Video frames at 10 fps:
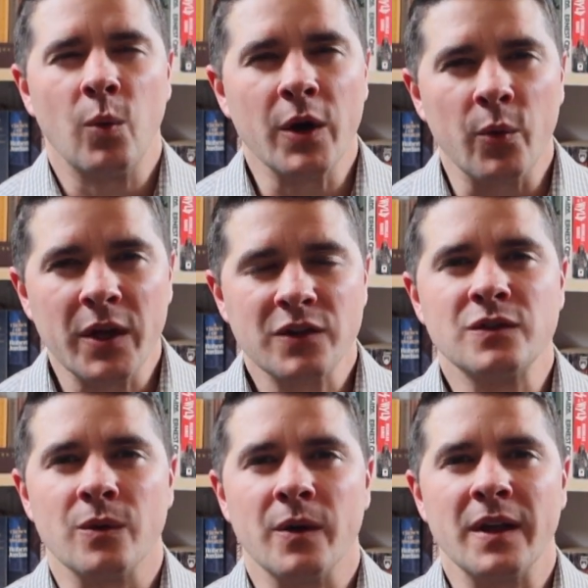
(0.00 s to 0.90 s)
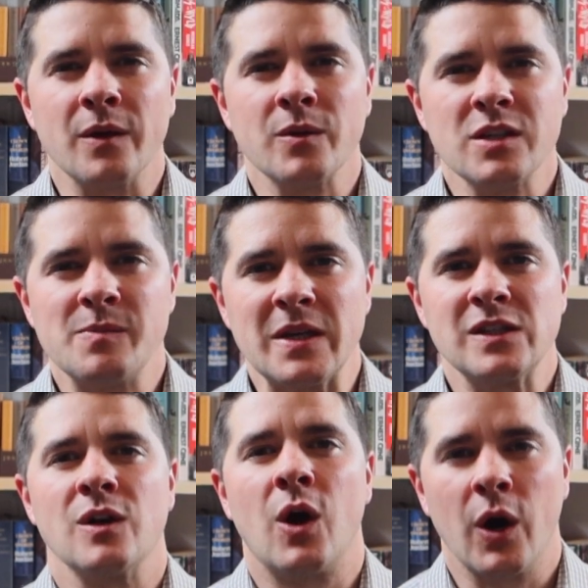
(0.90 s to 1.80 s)
to read a story that really speaks
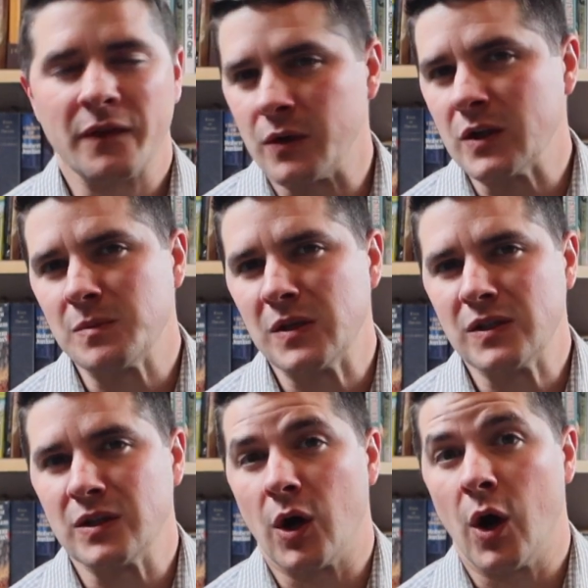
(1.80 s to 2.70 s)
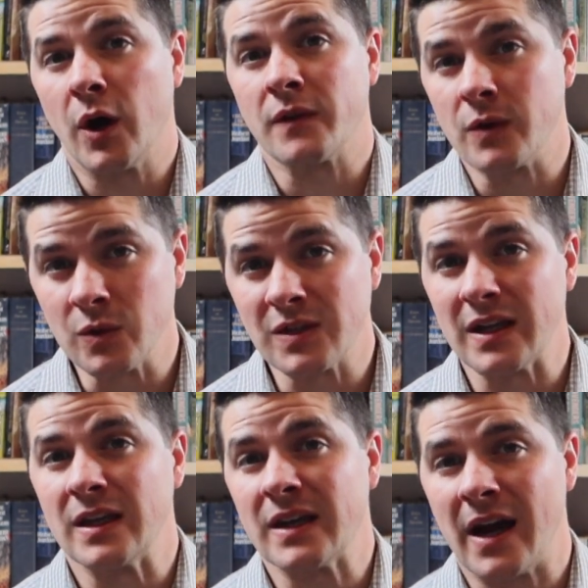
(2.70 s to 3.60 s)
to the heart of Christmas and the heart of who
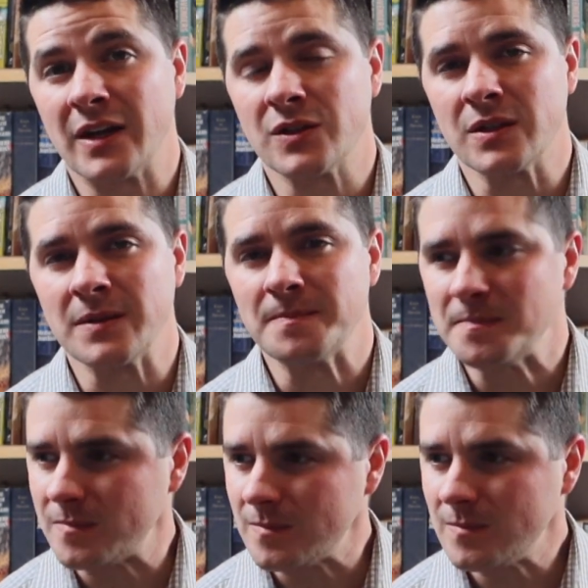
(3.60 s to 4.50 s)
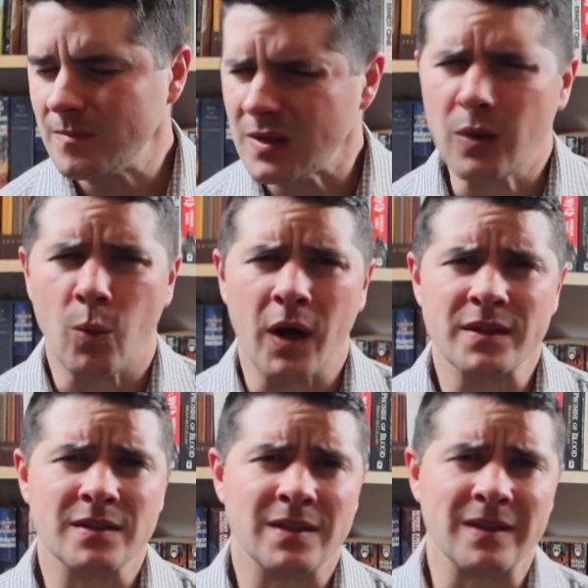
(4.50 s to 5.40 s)
Saint Nick actually
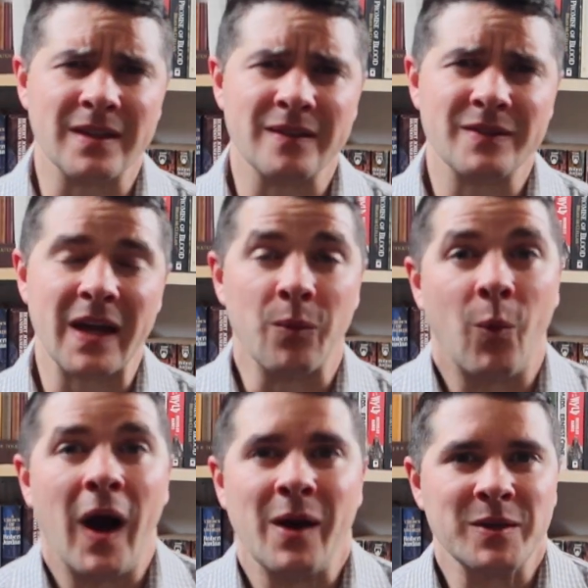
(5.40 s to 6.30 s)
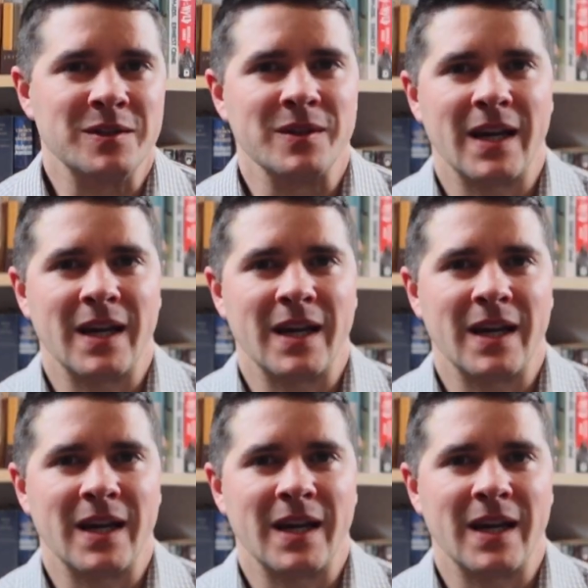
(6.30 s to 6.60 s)
was as he lived and why we still